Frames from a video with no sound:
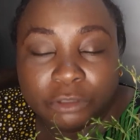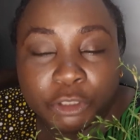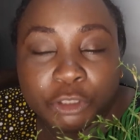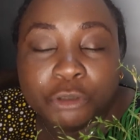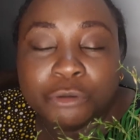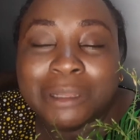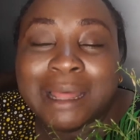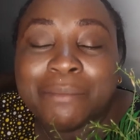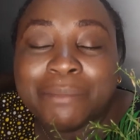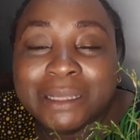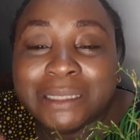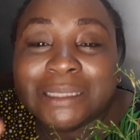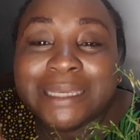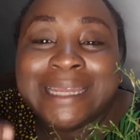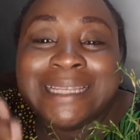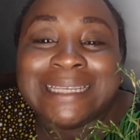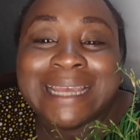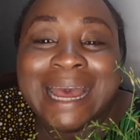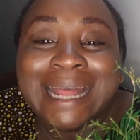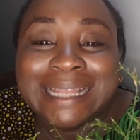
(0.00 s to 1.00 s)
That means
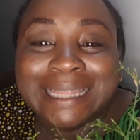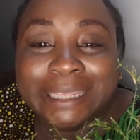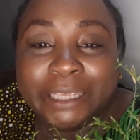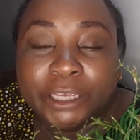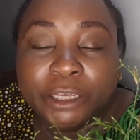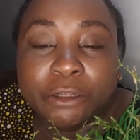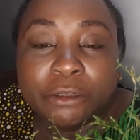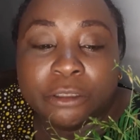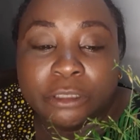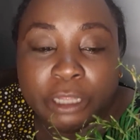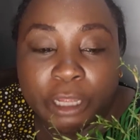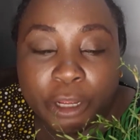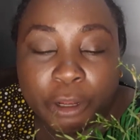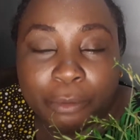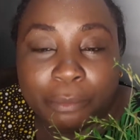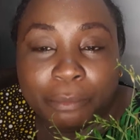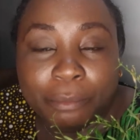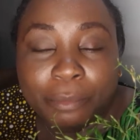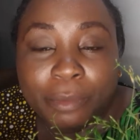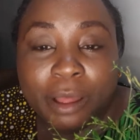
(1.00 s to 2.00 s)
it can kill
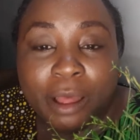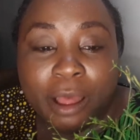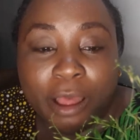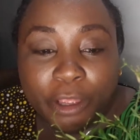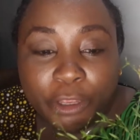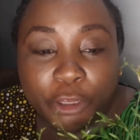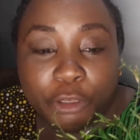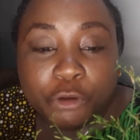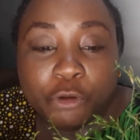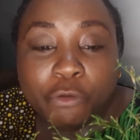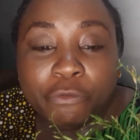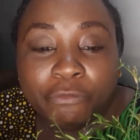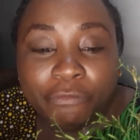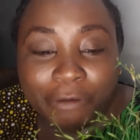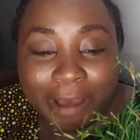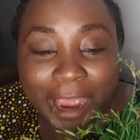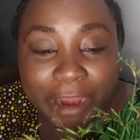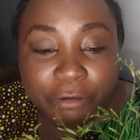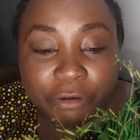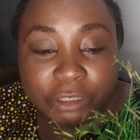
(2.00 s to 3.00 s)

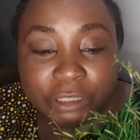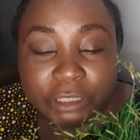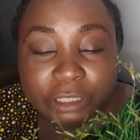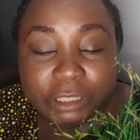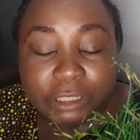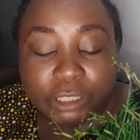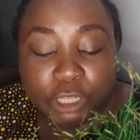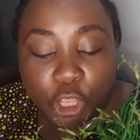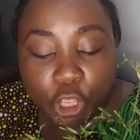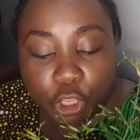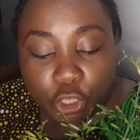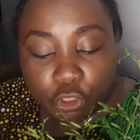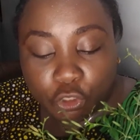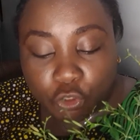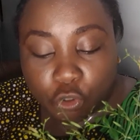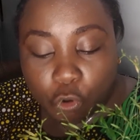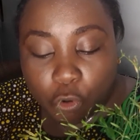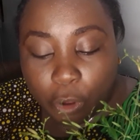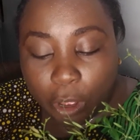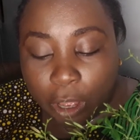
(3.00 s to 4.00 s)
viruses.
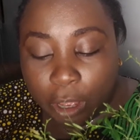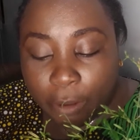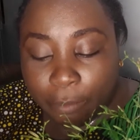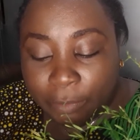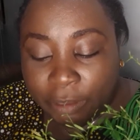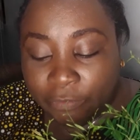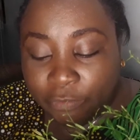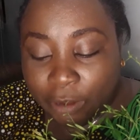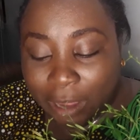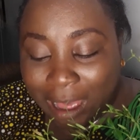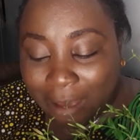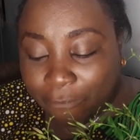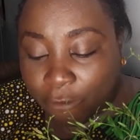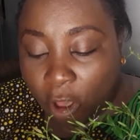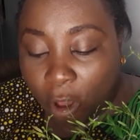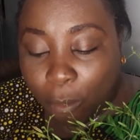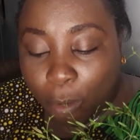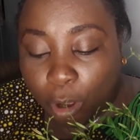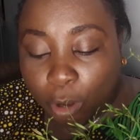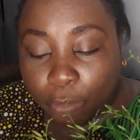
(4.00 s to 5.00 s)
So if you have
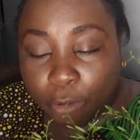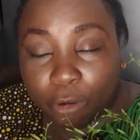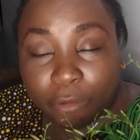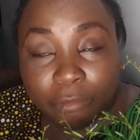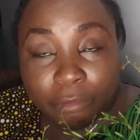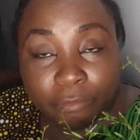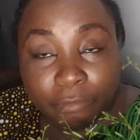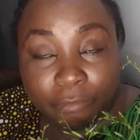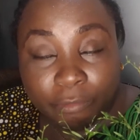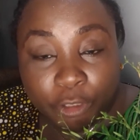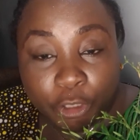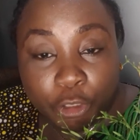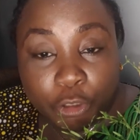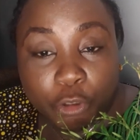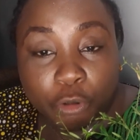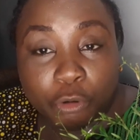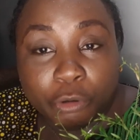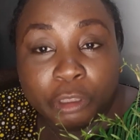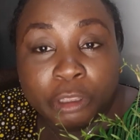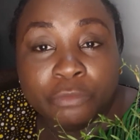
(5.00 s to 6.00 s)
common,
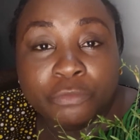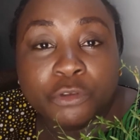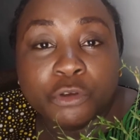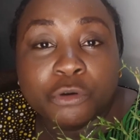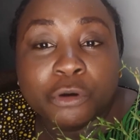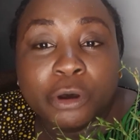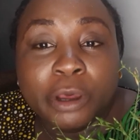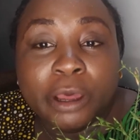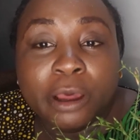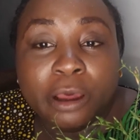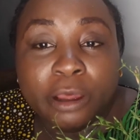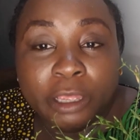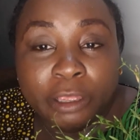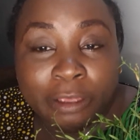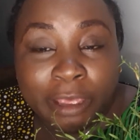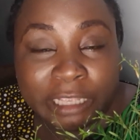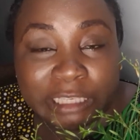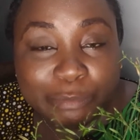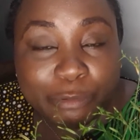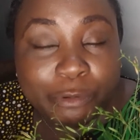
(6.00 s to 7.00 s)
if you are
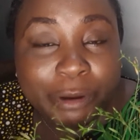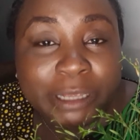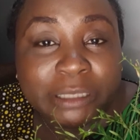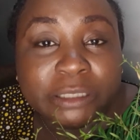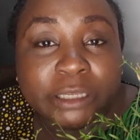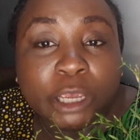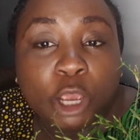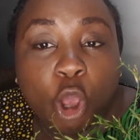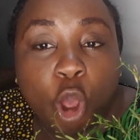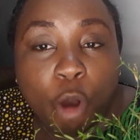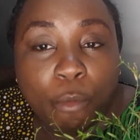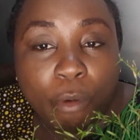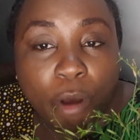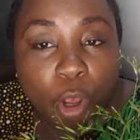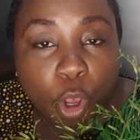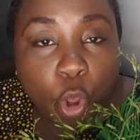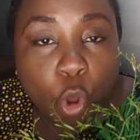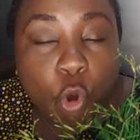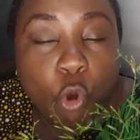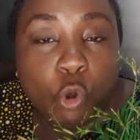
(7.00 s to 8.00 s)
experiencing common
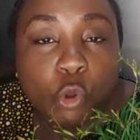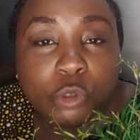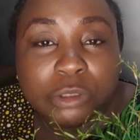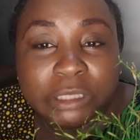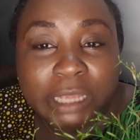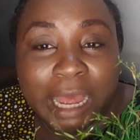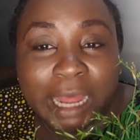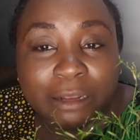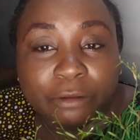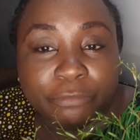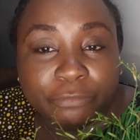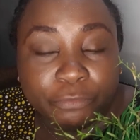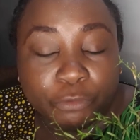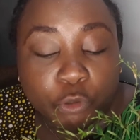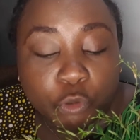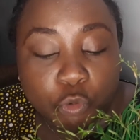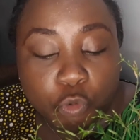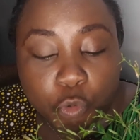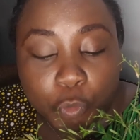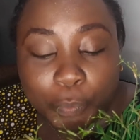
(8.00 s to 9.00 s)
colds and
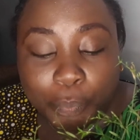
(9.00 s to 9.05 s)
flu,